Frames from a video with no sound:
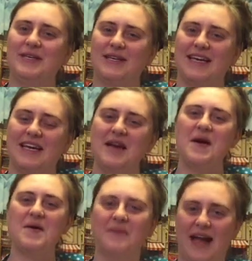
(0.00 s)
Cooking.
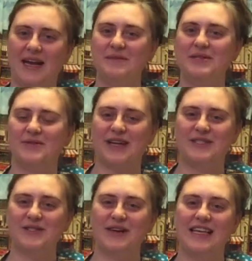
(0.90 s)
My name is
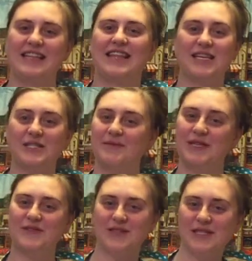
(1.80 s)
Rachel and thanks so
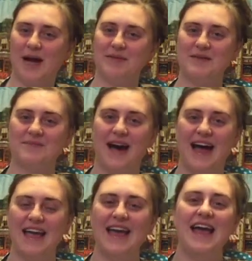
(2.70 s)
much for stopping
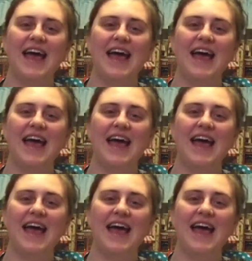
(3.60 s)
by.